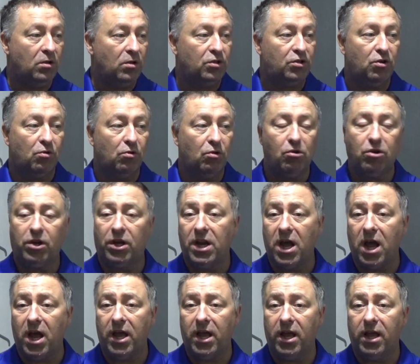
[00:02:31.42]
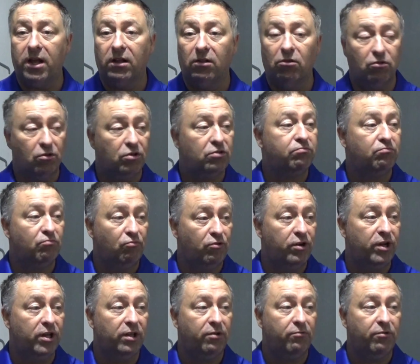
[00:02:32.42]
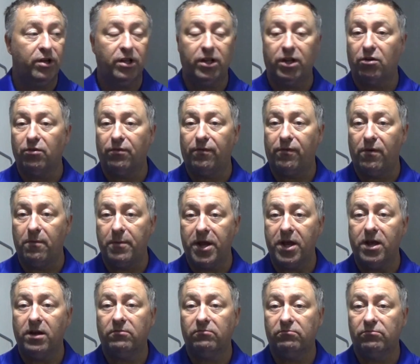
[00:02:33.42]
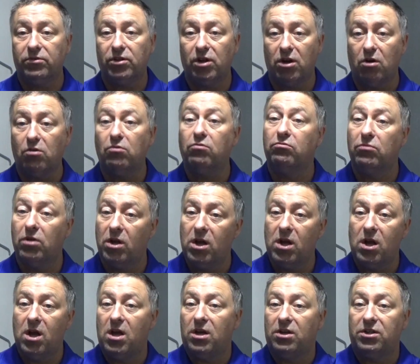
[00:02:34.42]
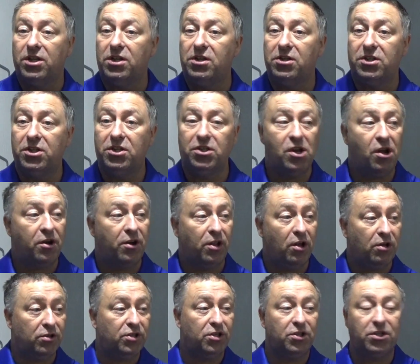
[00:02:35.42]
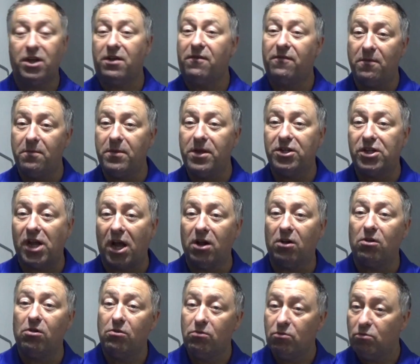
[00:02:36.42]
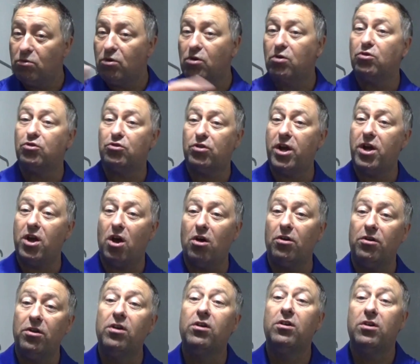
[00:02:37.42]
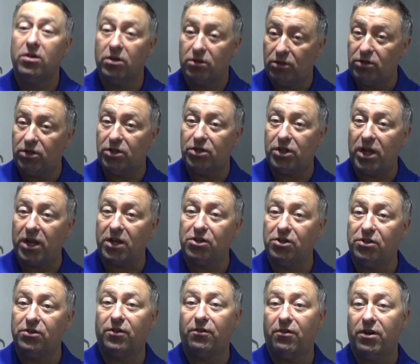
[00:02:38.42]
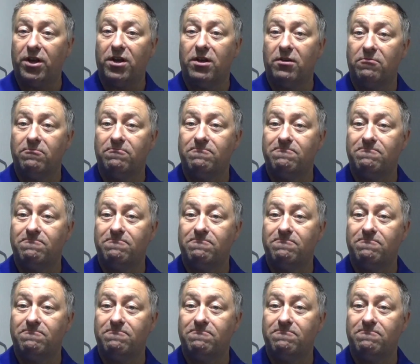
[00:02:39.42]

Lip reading: So looking at it, it looks really good from here. So seeing as there's not a lot to see from this angle, we'll go straight on to section 3.